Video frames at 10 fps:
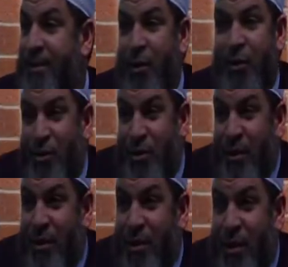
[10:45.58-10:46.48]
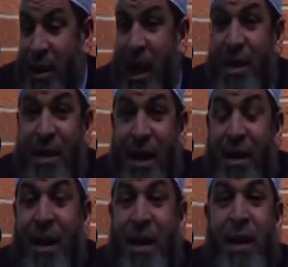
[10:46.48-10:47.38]
because
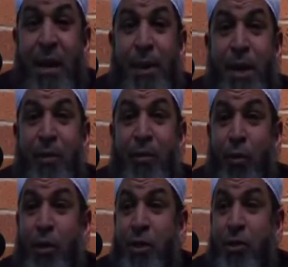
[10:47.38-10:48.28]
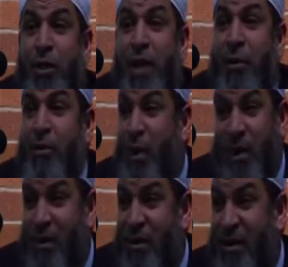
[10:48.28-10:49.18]
anybody who follows the Sunnah now is
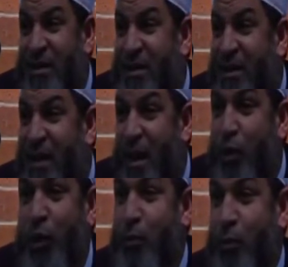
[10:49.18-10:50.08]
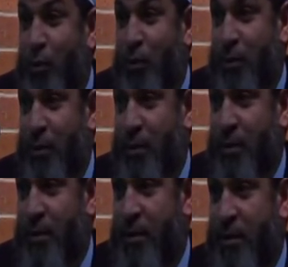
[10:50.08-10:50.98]
what? A weirdo,
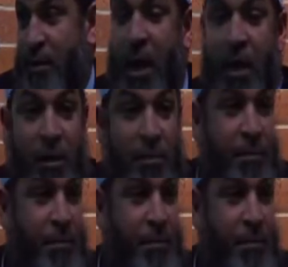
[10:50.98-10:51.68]
gharib.